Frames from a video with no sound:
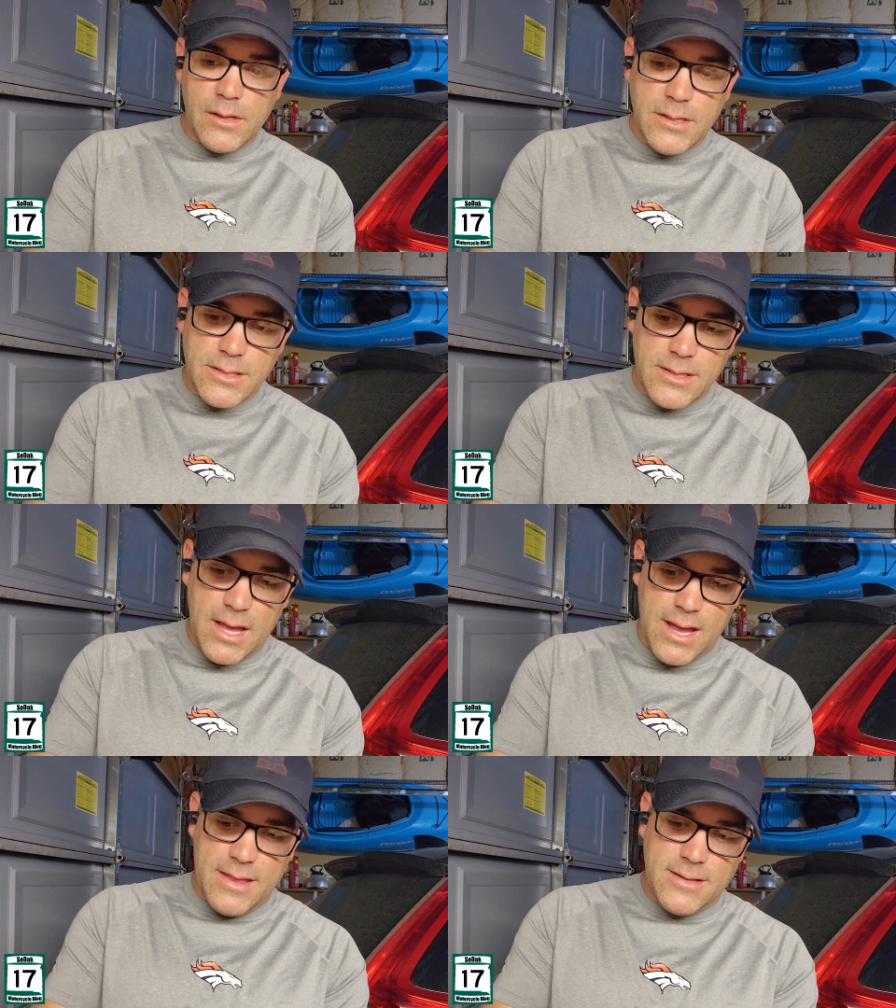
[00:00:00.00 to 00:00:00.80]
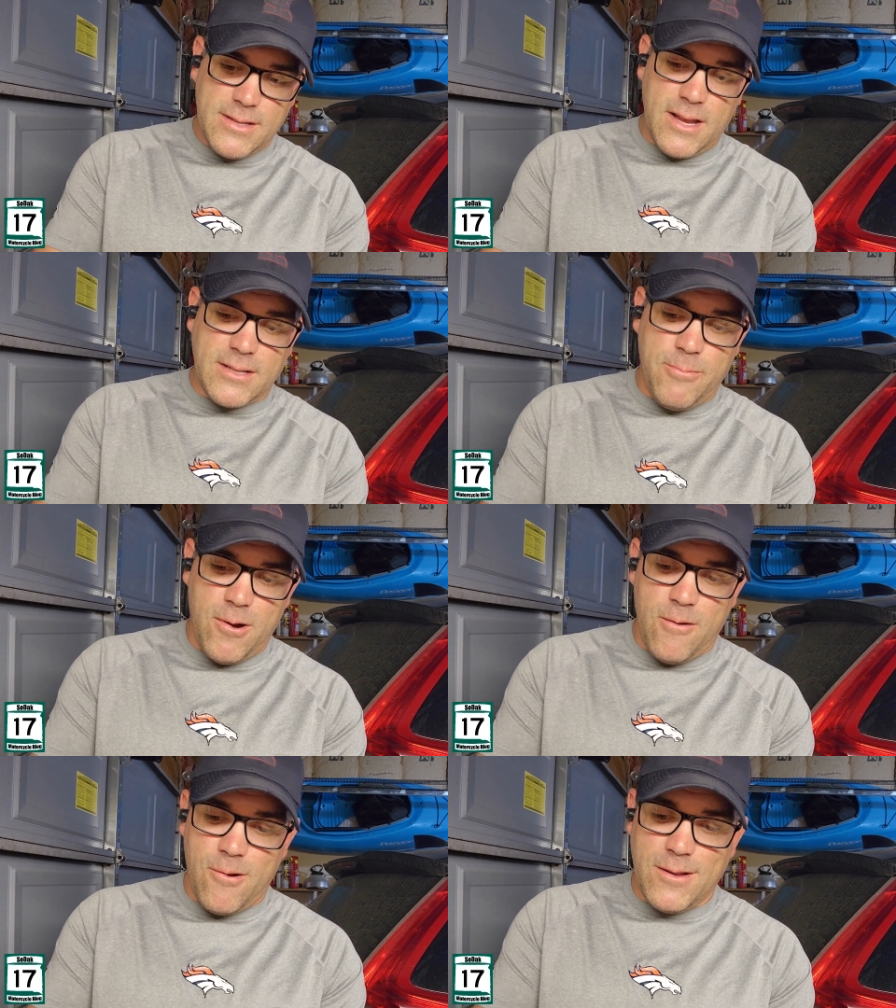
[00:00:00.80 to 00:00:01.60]
this this next
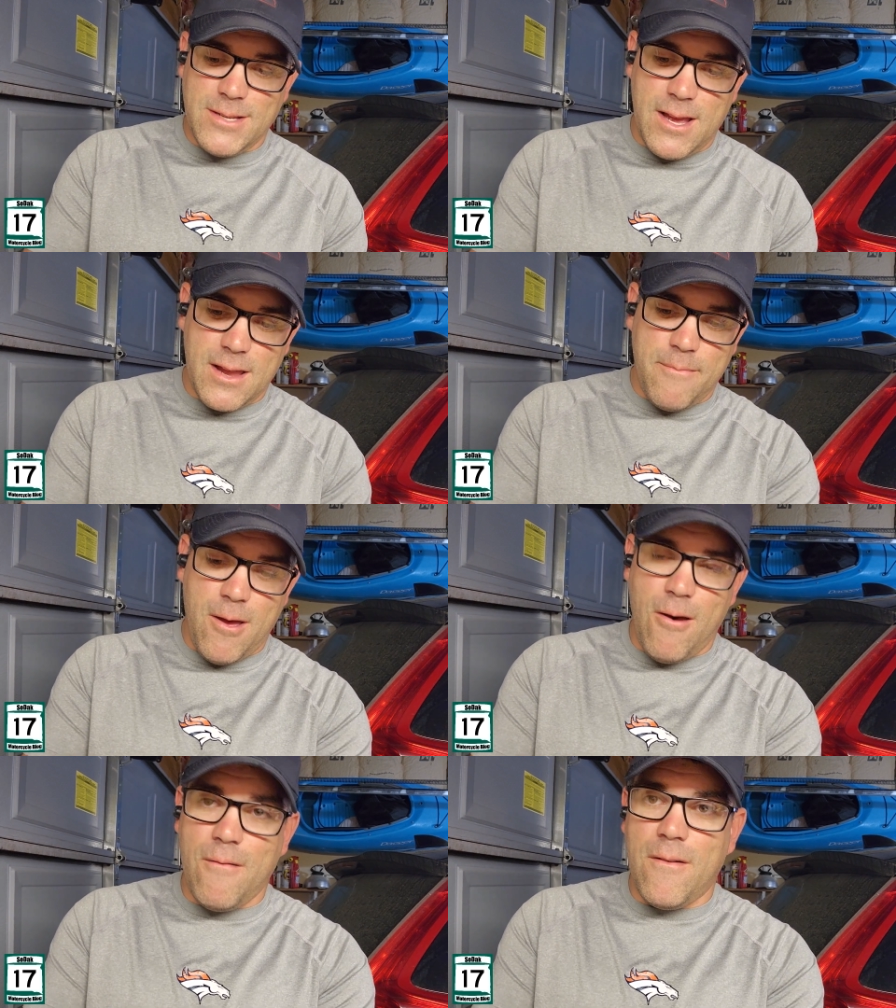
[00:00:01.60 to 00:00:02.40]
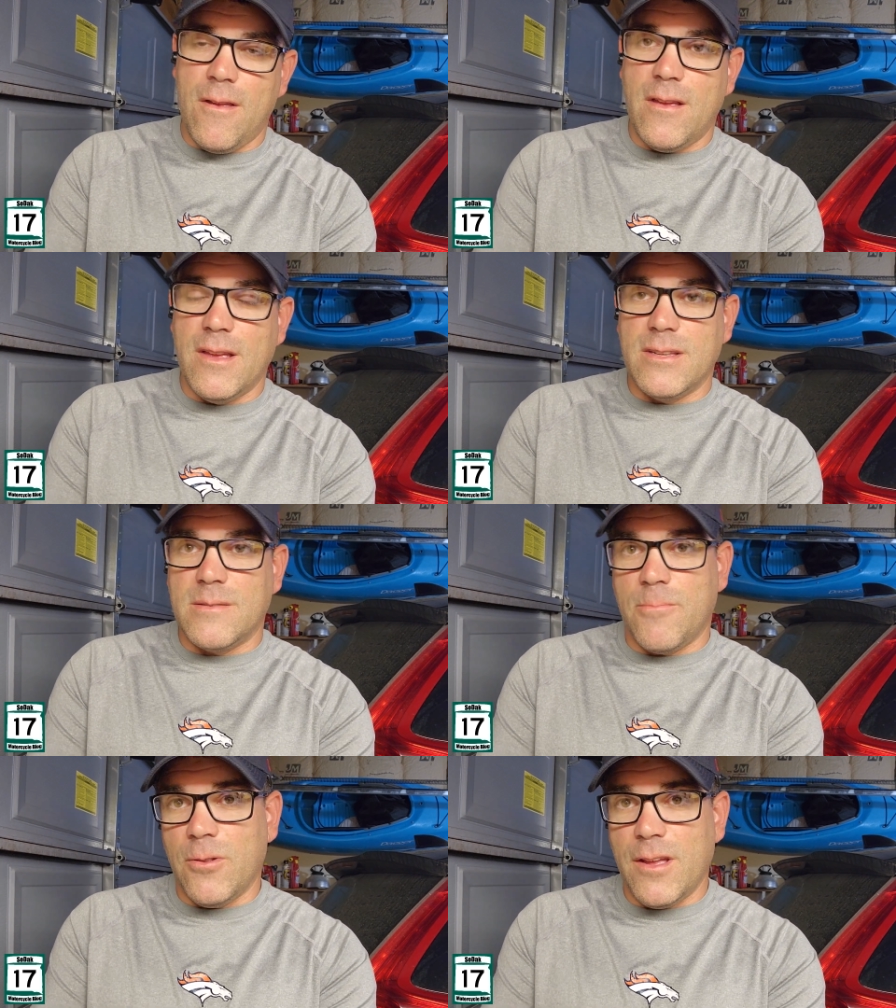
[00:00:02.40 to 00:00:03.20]
part we're going to talk about
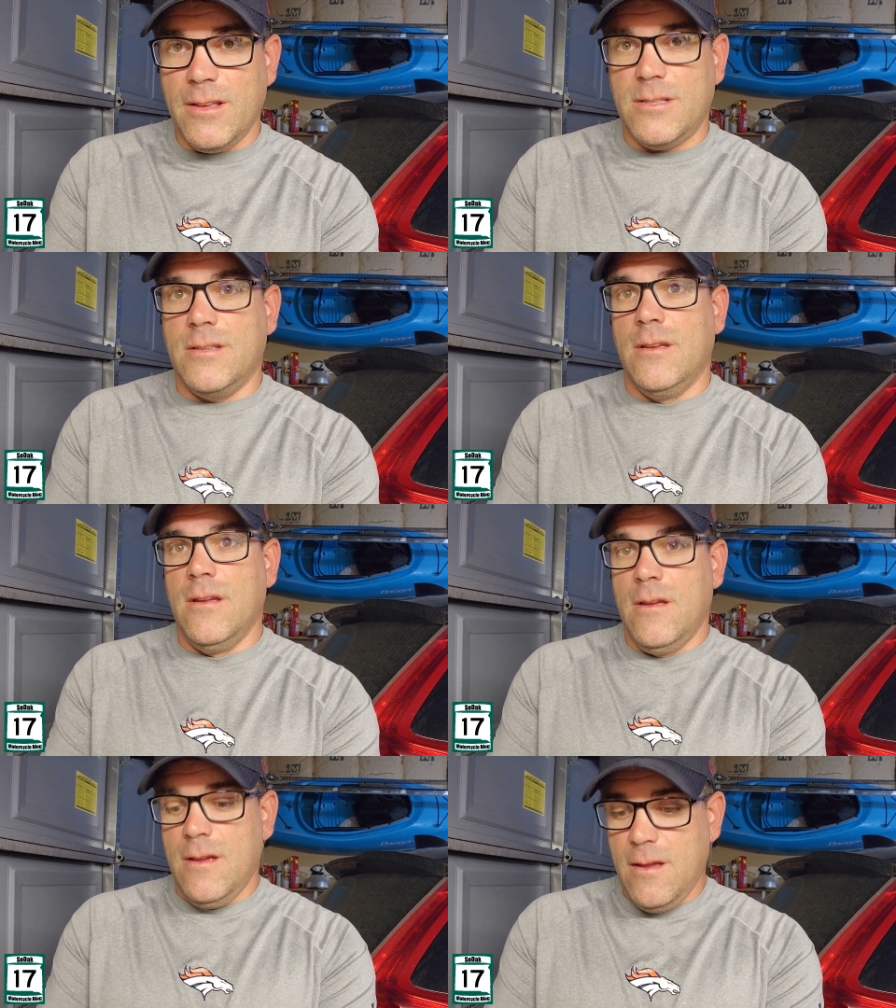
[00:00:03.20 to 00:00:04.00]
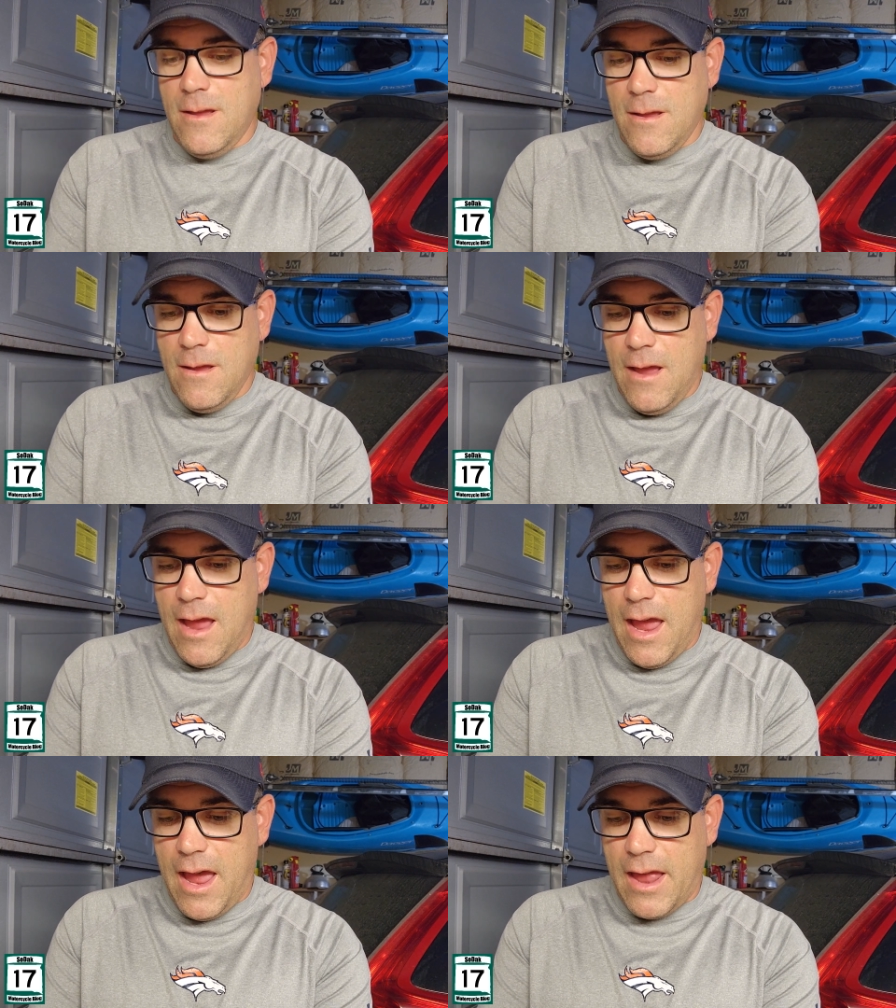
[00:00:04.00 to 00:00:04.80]
is police,
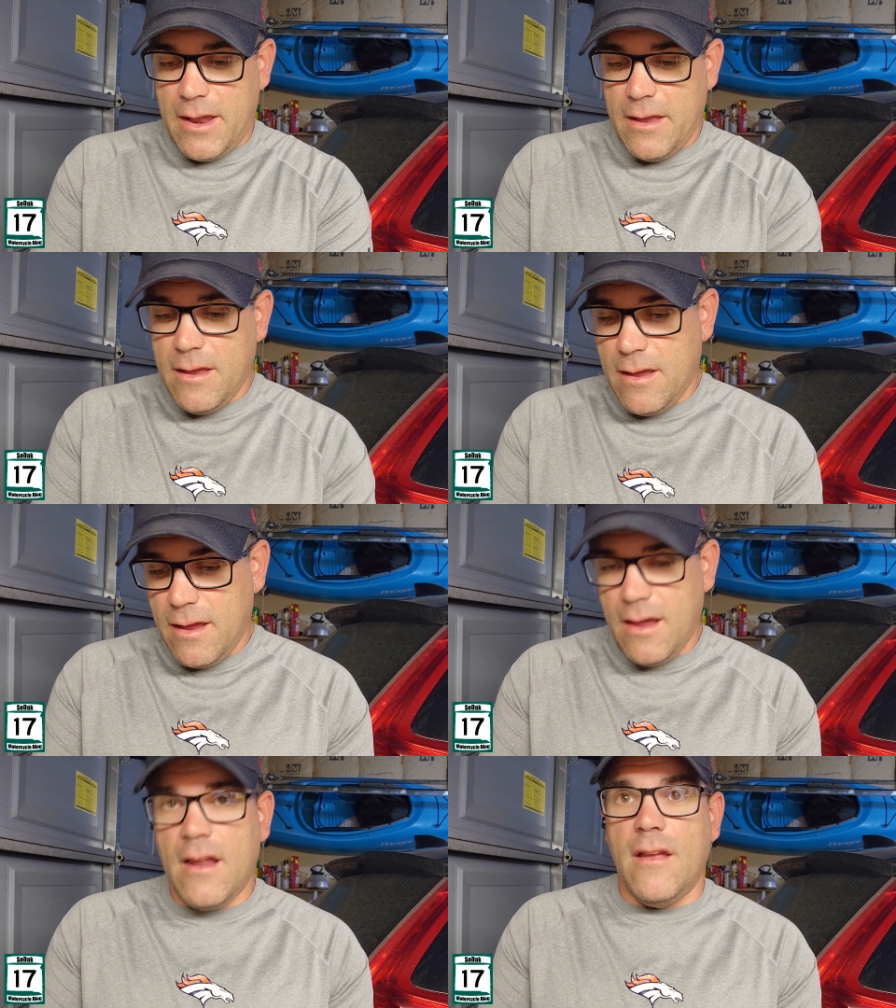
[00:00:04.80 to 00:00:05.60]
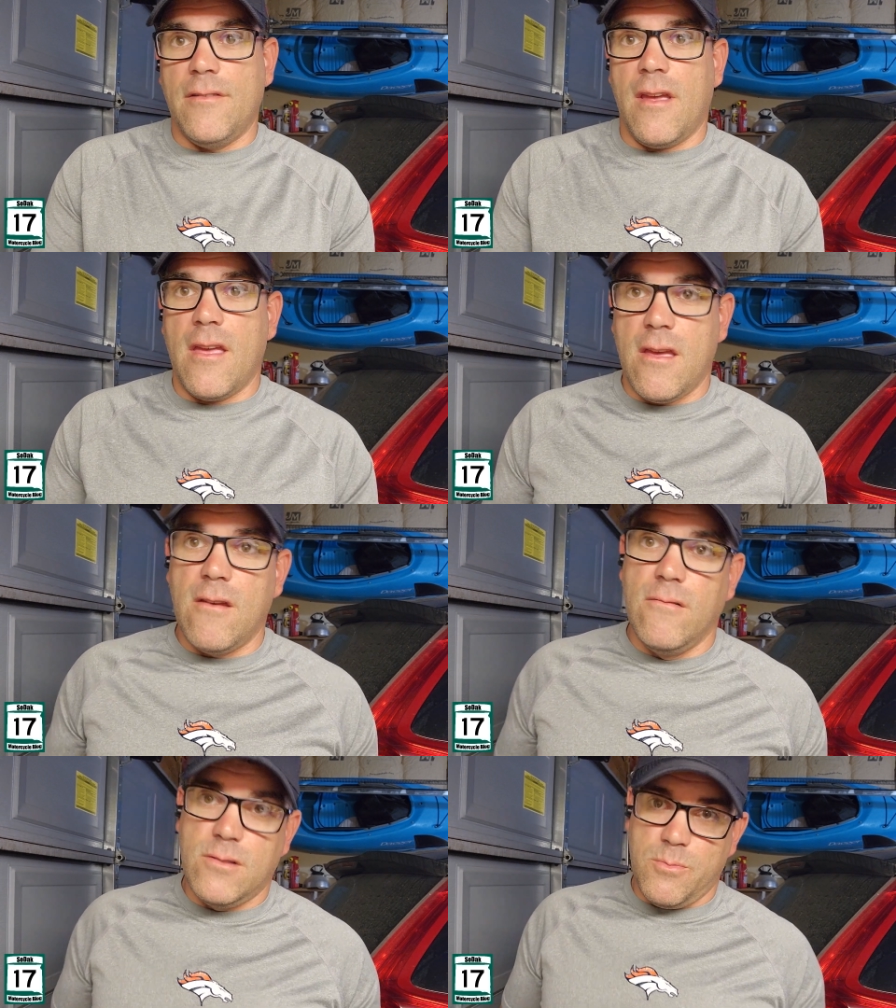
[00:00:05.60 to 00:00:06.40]
and it is a
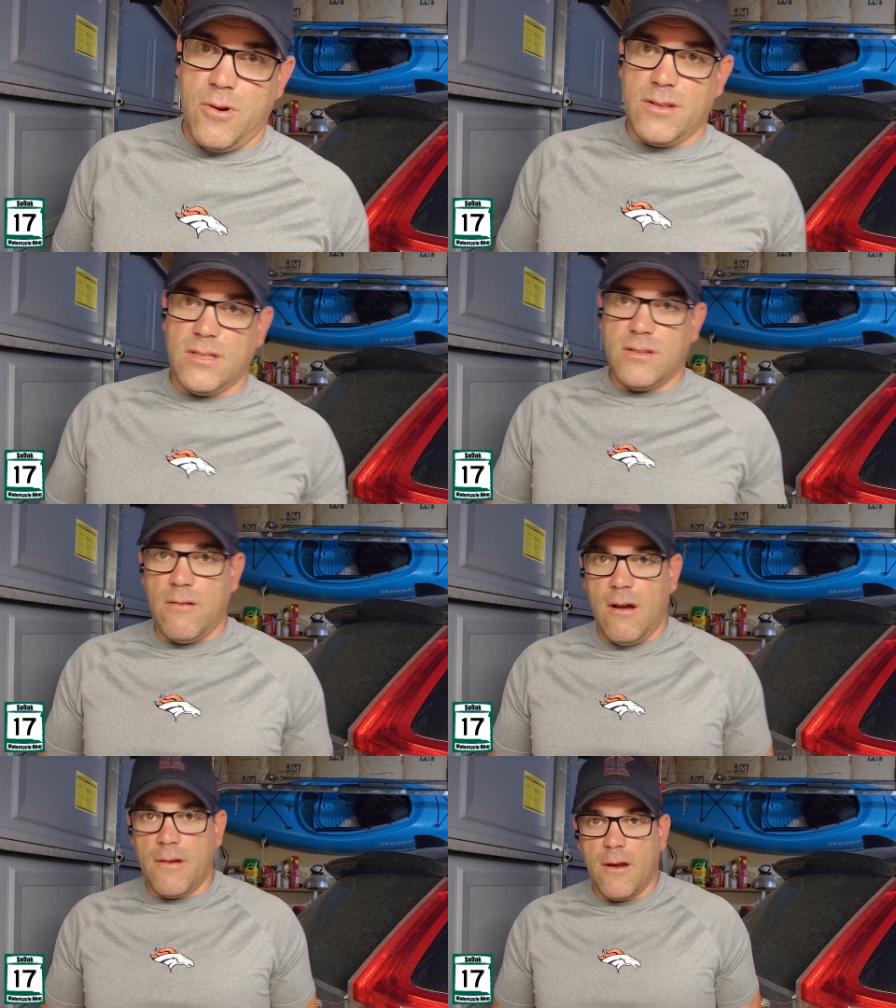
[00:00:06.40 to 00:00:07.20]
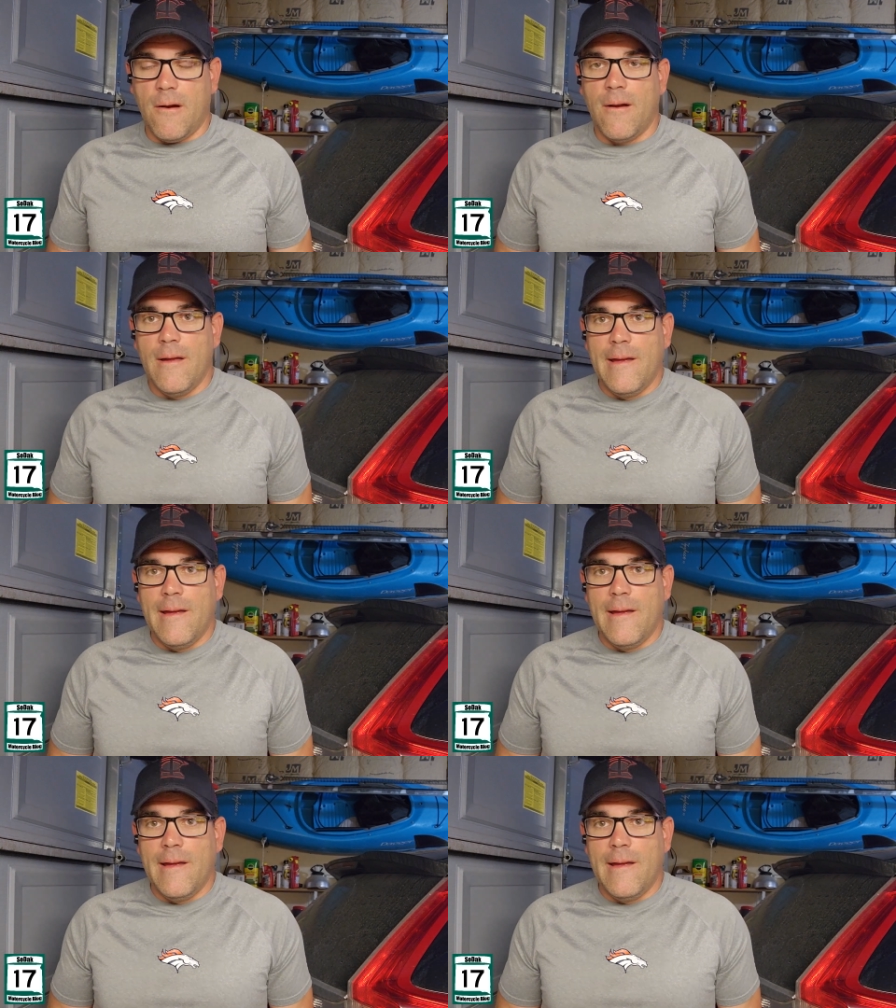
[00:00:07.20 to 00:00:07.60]
huge presence around here.